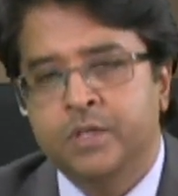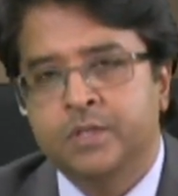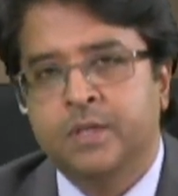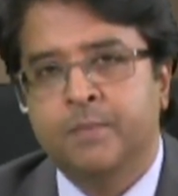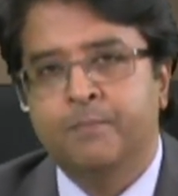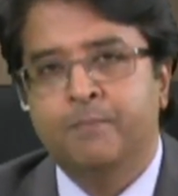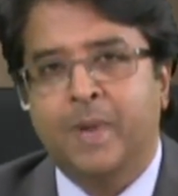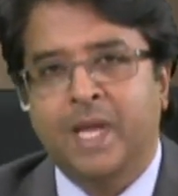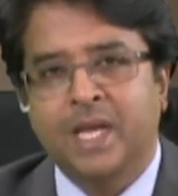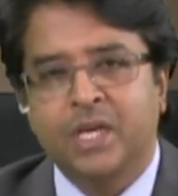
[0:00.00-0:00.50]
the
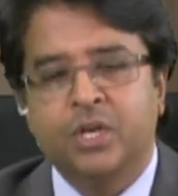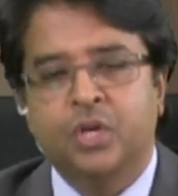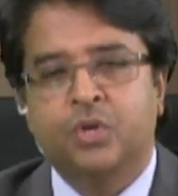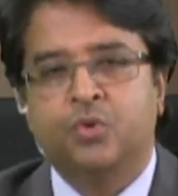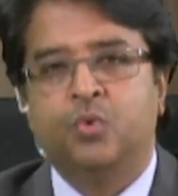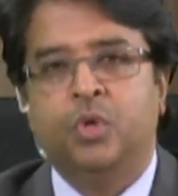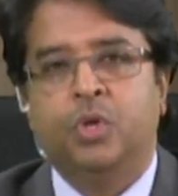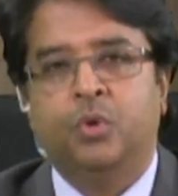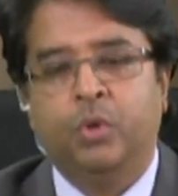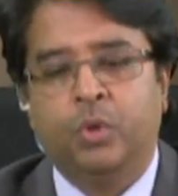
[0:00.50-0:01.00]

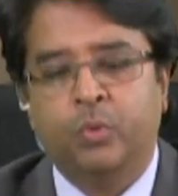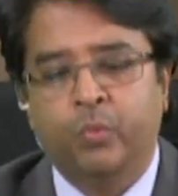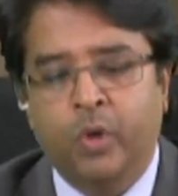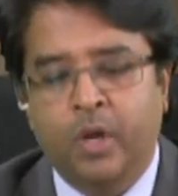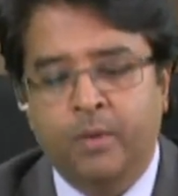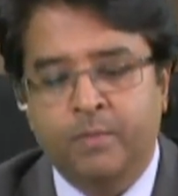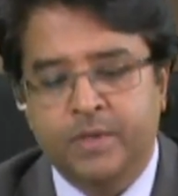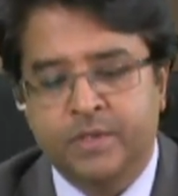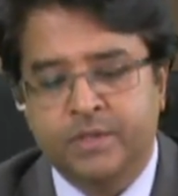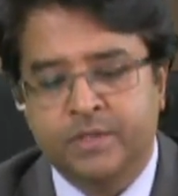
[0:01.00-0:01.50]
mandatory
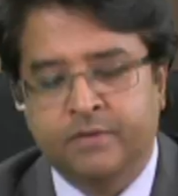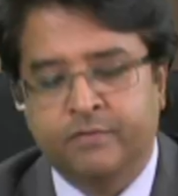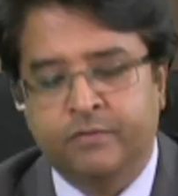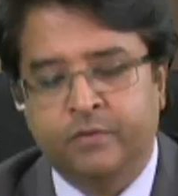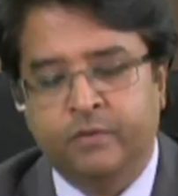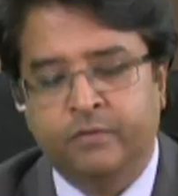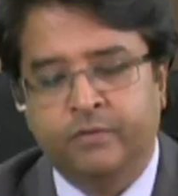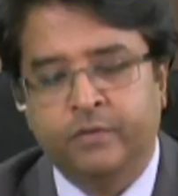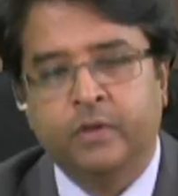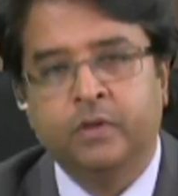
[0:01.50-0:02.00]
requirements are
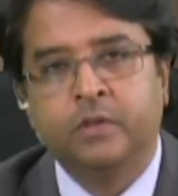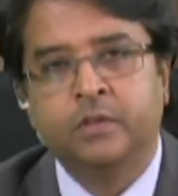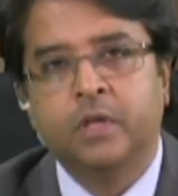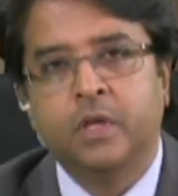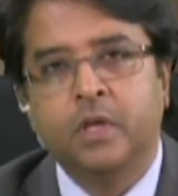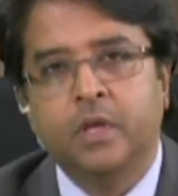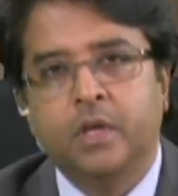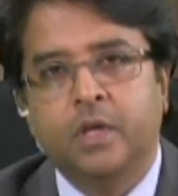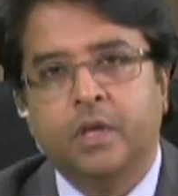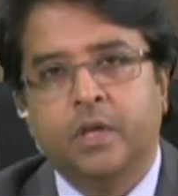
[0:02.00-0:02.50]
fulfilled,
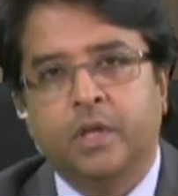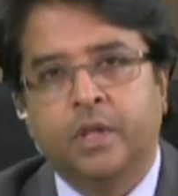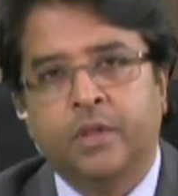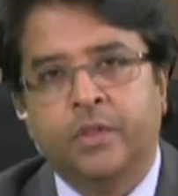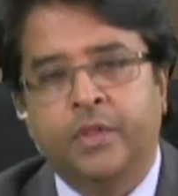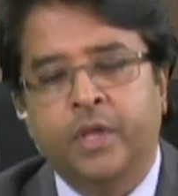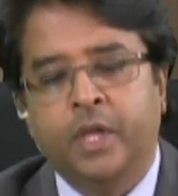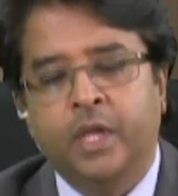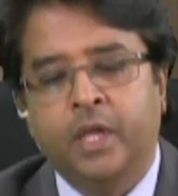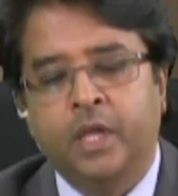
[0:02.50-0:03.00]

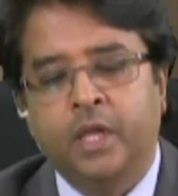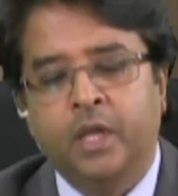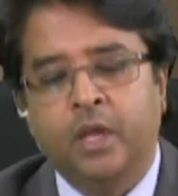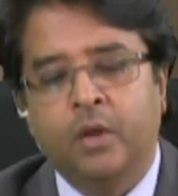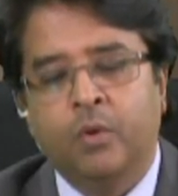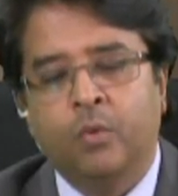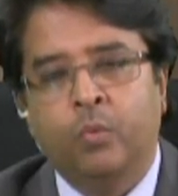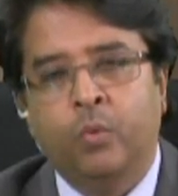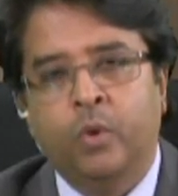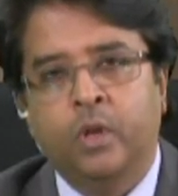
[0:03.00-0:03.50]
they
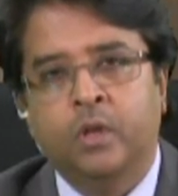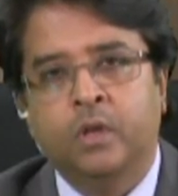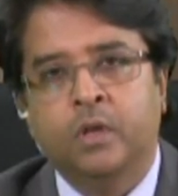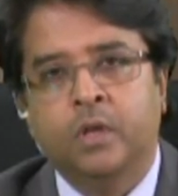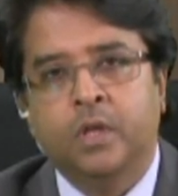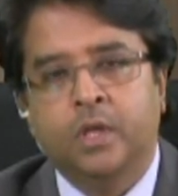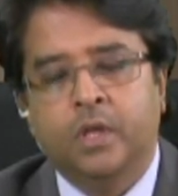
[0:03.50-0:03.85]
will